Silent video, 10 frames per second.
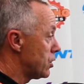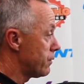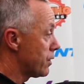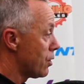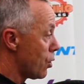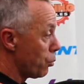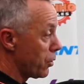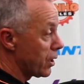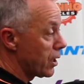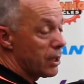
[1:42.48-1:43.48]
shifter
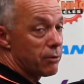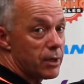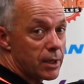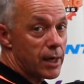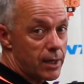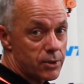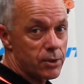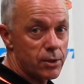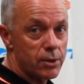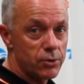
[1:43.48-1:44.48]
with a gear indicator, so
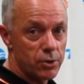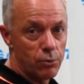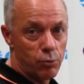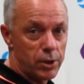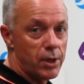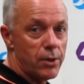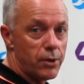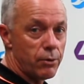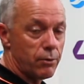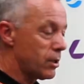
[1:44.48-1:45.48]
it tells you what gear
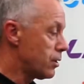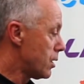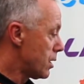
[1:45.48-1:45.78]
that you're in.